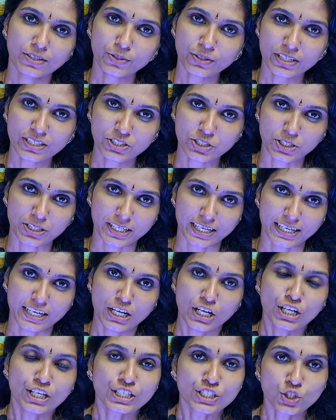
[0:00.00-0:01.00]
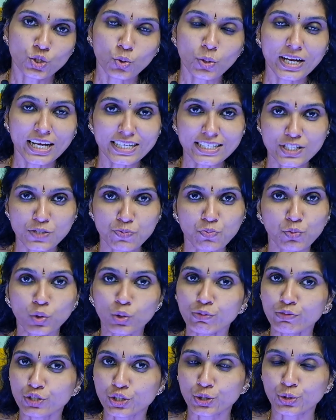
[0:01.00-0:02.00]
Okay children, so let's
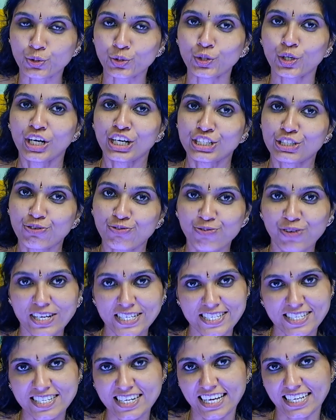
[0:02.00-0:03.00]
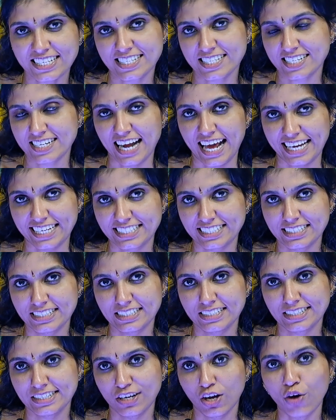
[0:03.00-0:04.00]
move to the first extract
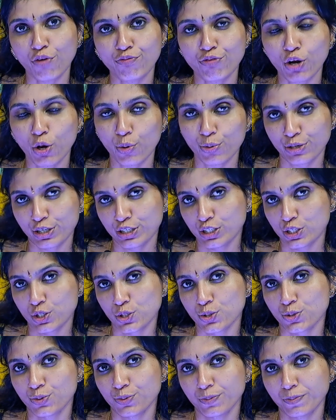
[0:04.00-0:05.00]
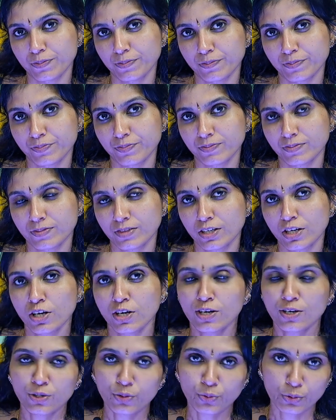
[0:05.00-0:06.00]
of Lorenzo.
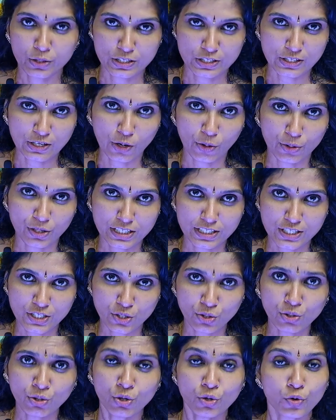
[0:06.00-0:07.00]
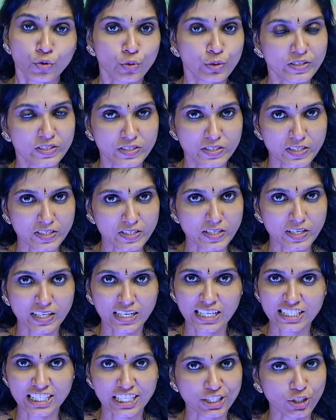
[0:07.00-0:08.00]
Who is Lorenzo? Who is
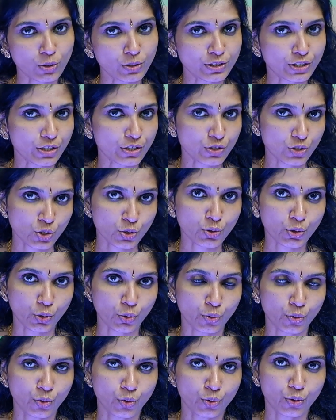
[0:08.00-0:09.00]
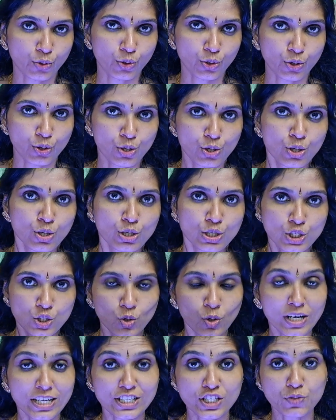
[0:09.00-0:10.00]
Jessica? That all things you know.
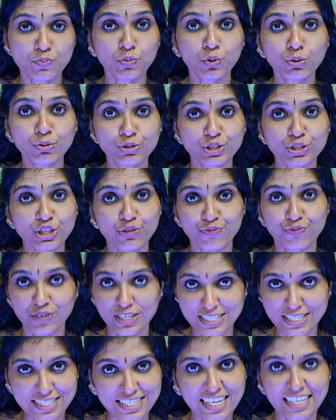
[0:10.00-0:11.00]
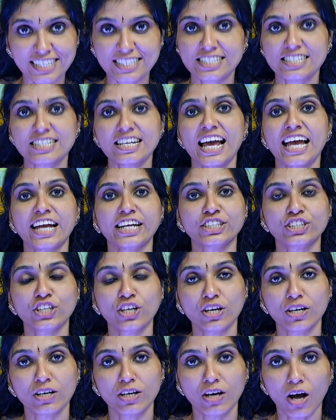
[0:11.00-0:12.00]
So let's move to the first
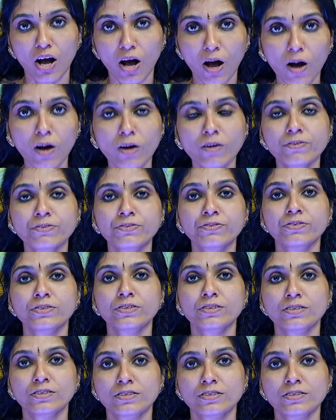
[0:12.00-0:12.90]
extract of